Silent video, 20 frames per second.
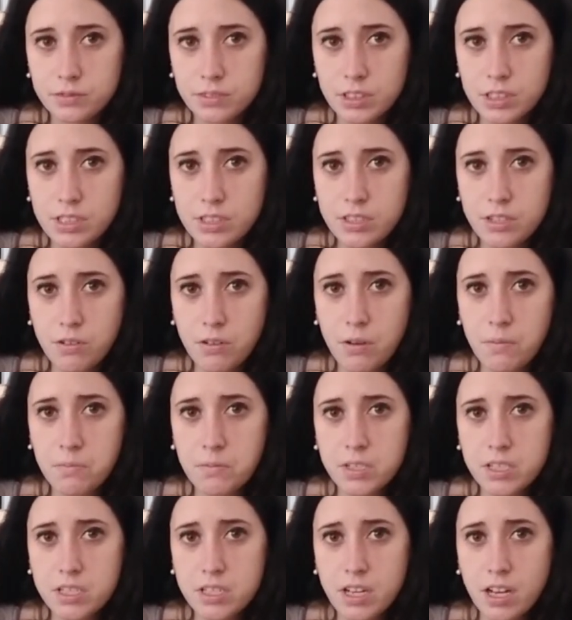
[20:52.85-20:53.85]
So I'm
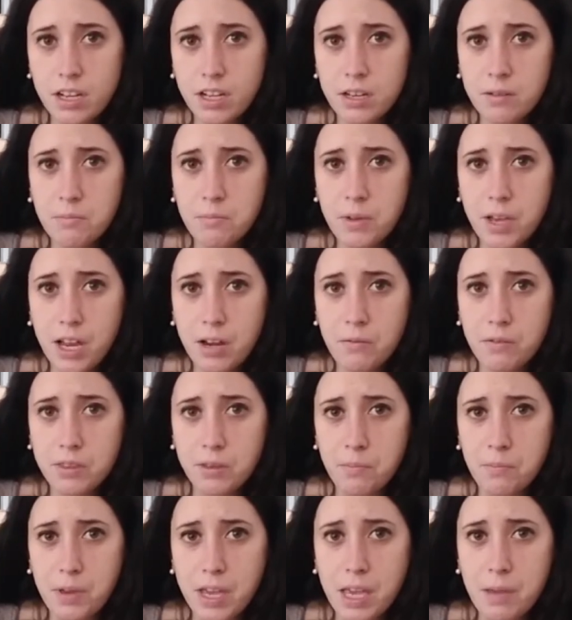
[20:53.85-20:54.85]
stuck in bed with
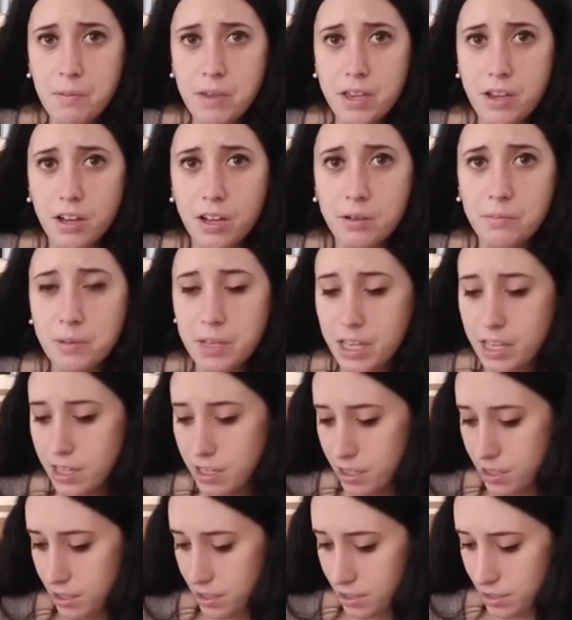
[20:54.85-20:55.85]
a baby on
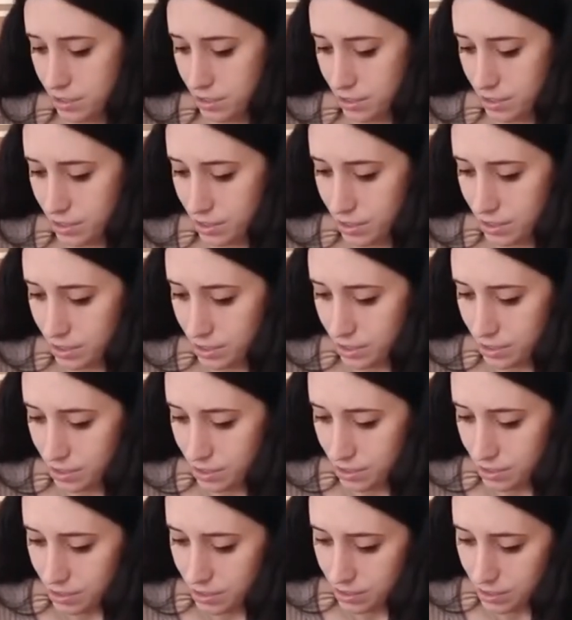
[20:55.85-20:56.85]
me.
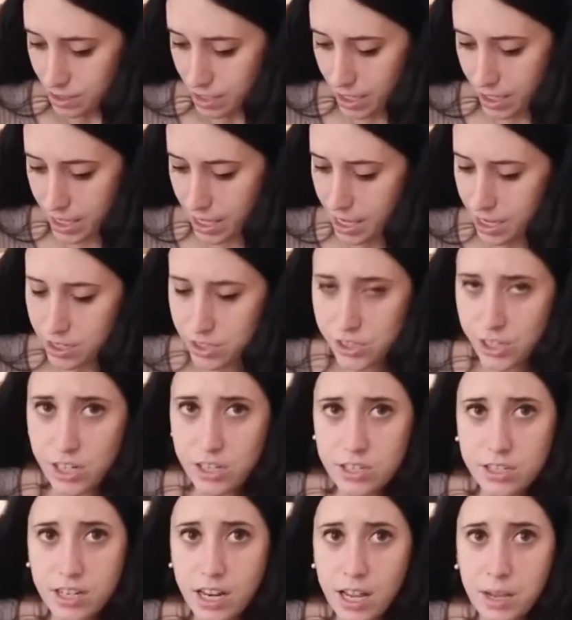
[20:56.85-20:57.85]
I can't
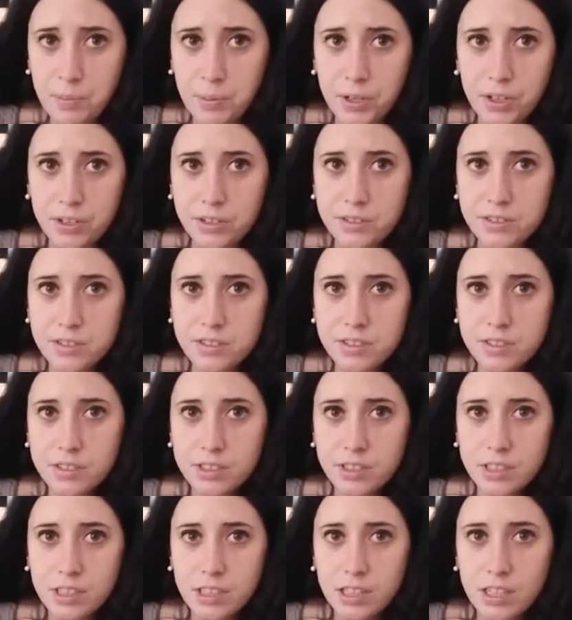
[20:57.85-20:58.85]
change diapers
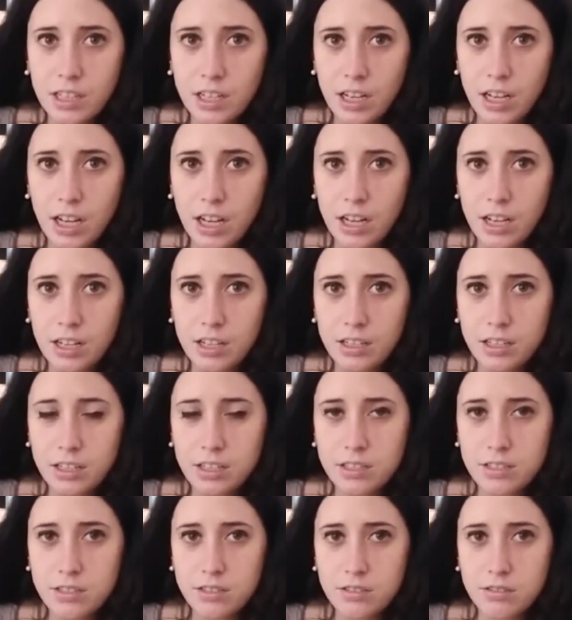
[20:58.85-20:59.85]

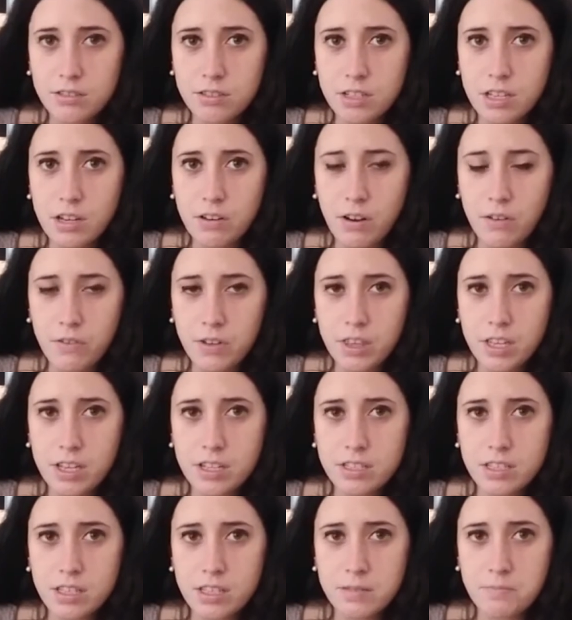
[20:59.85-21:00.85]
because, everything
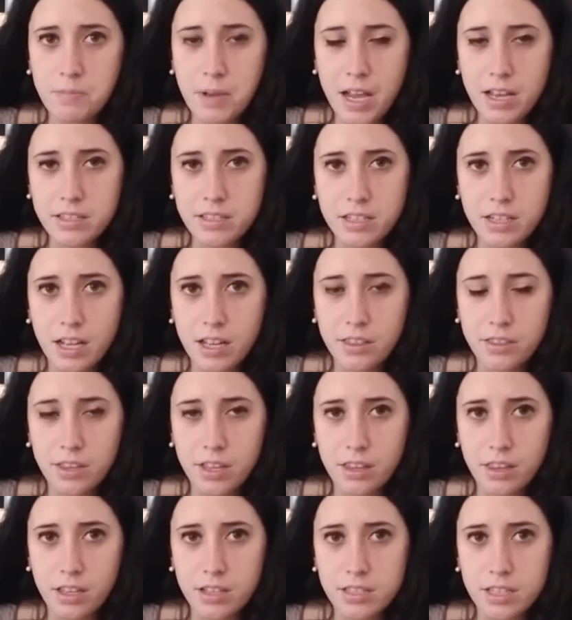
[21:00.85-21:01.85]
is in this bassinet
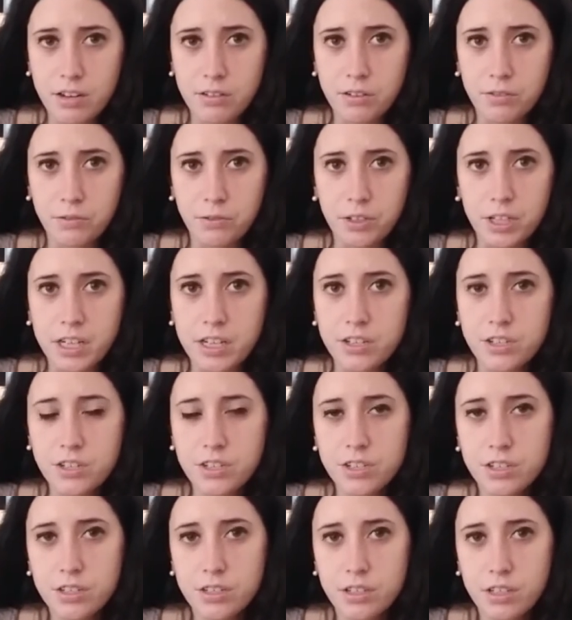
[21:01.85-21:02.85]
thing that's out of
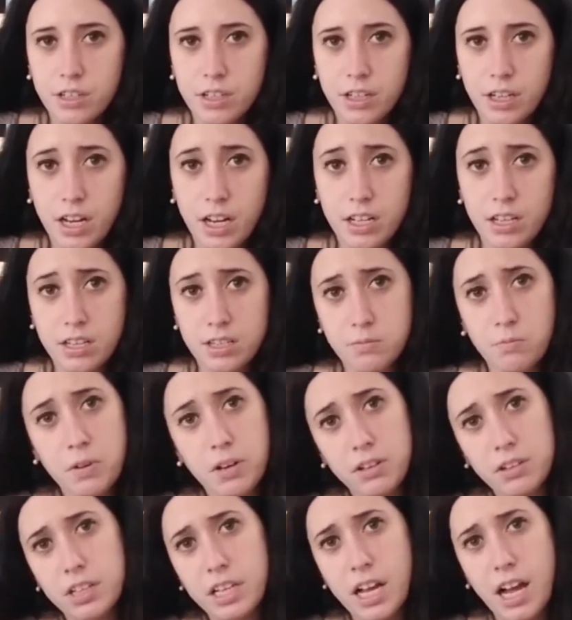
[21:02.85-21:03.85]
reach. And that's
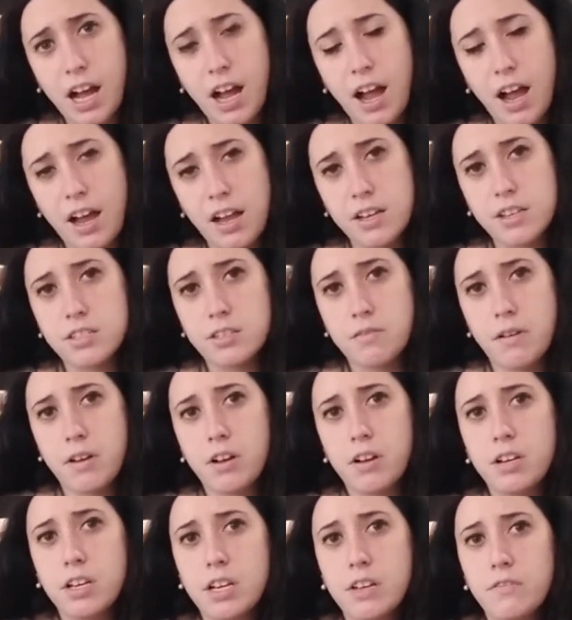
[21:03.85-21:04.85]
weirdly high, so I
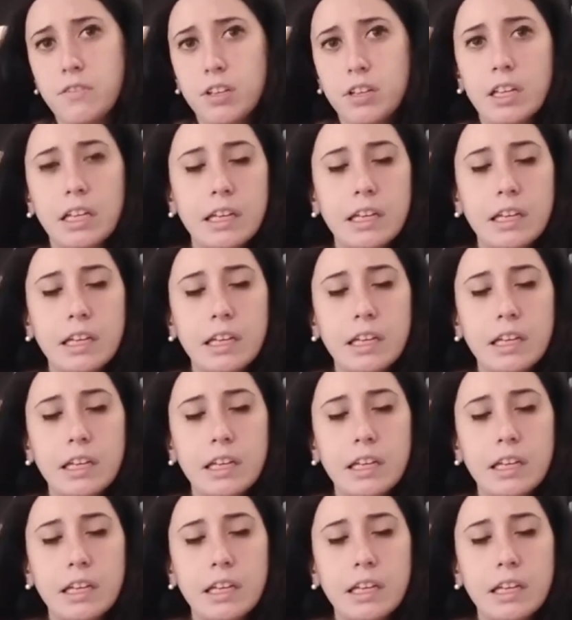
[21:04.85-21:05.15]
couldn't even,